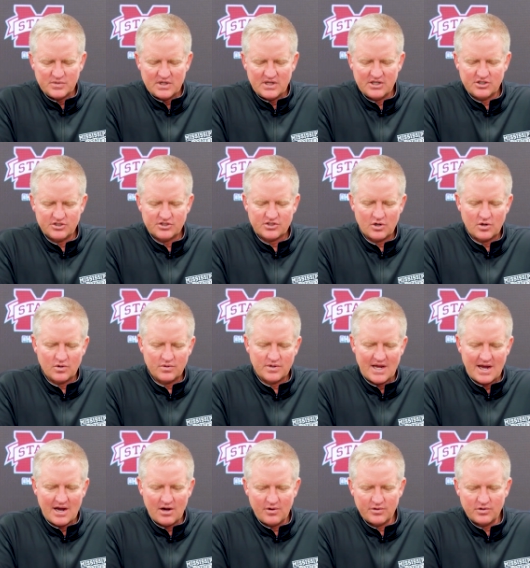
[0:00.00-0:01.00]
And so
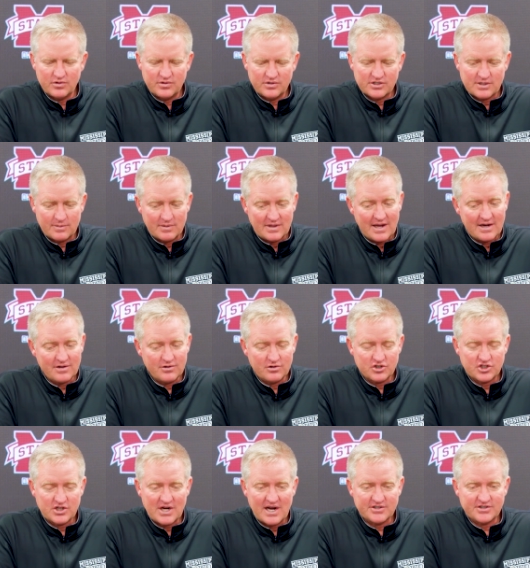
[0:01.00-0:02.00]
now a lot of
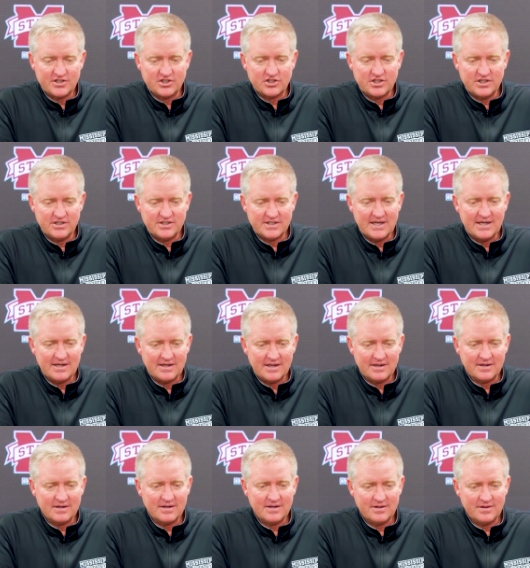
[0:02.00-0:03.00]
those shots that she's
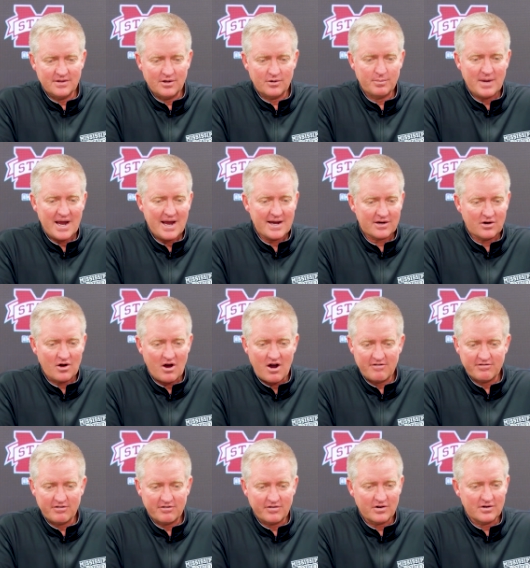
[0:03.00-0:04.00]
getting, they're backing
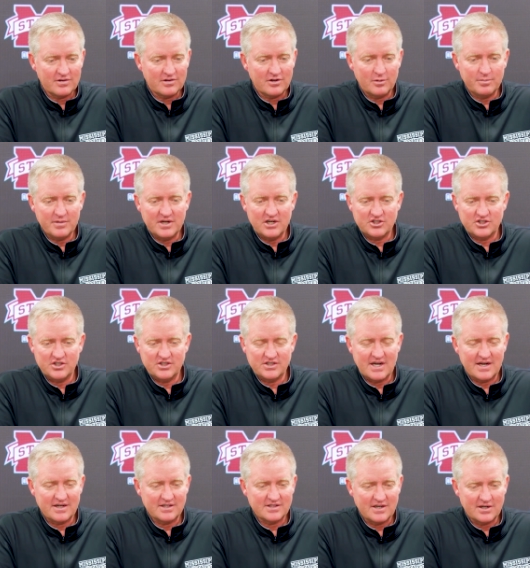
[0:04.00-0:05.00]
off of her a little bit. She's
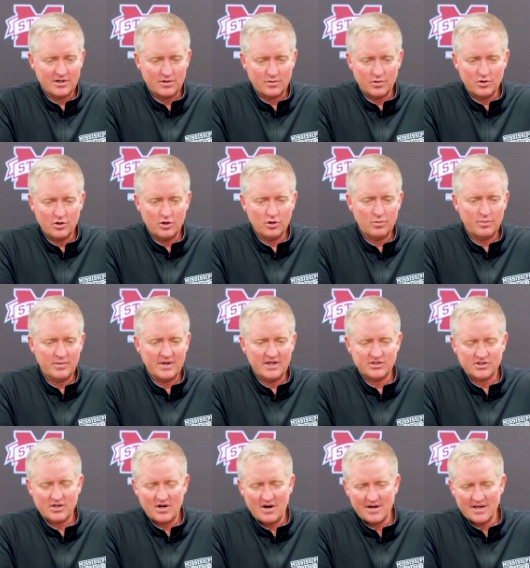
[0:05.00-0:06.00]
got a ton of room.
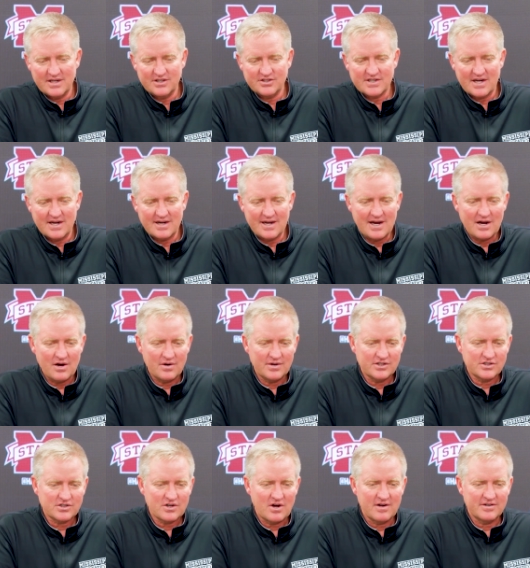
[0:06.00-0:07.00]
It's gone inside out.
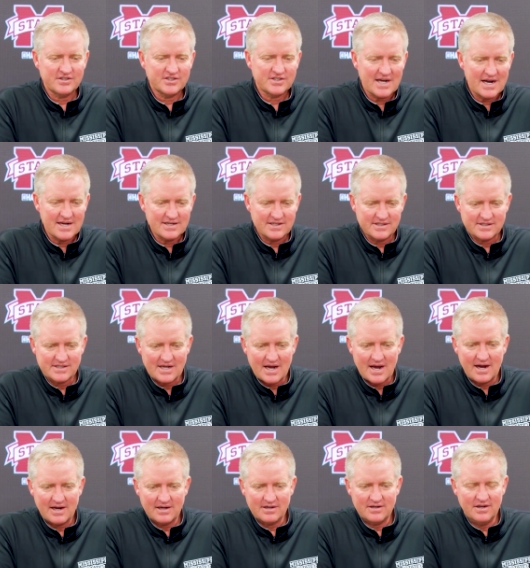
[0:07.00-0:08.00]
It's gone side to
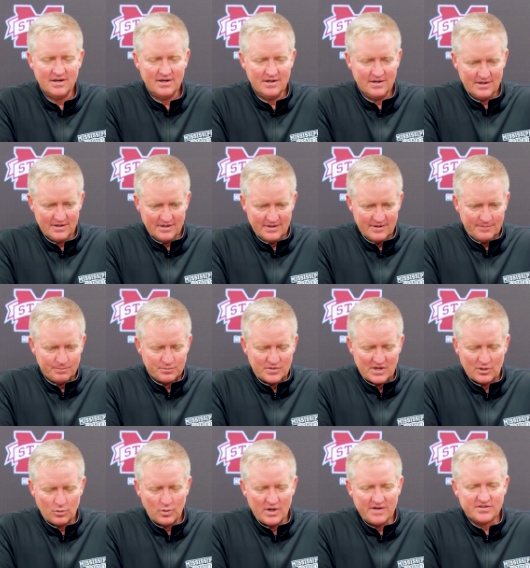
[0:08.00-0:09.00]
side.
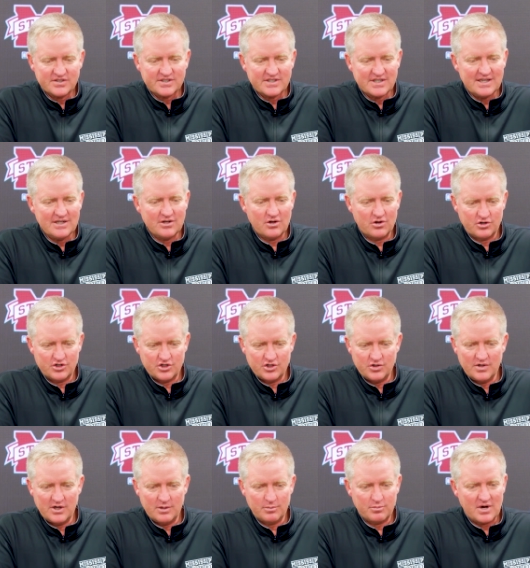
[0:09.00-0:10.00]
And we've seen her
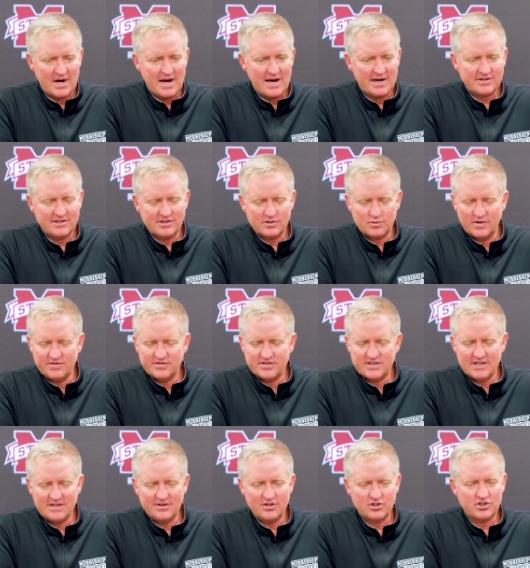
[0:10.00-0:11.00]
shoot in practice. We've
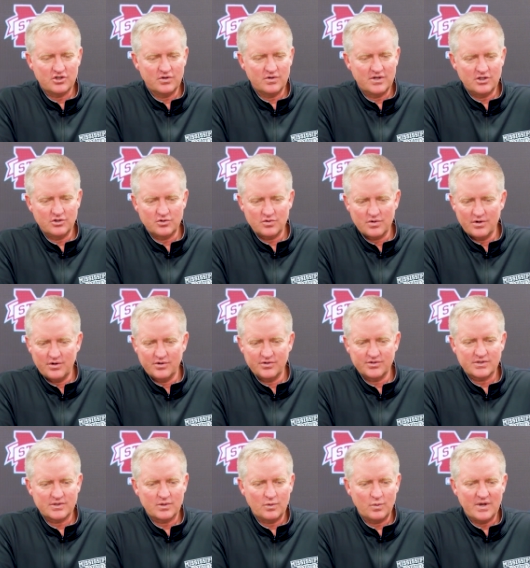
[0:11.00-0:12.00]
seen the shooting
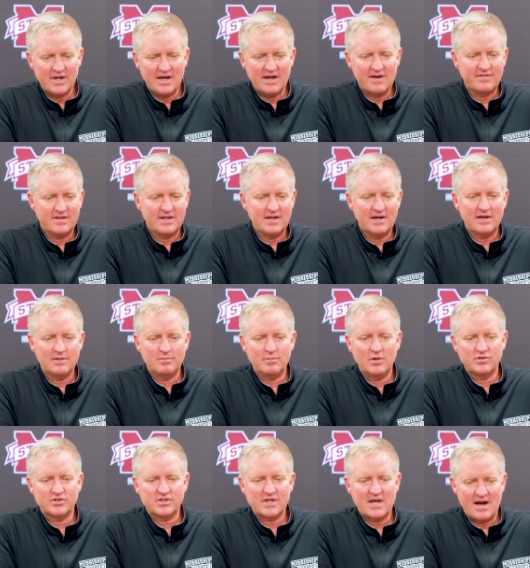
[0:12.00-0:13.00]
drills. We have the
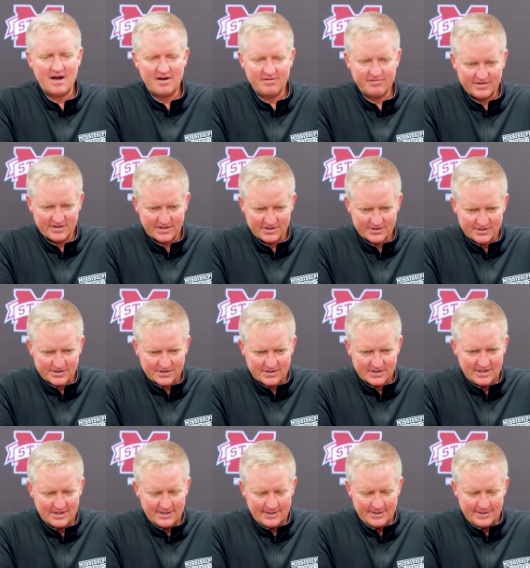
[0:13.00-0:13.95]
utmost confidence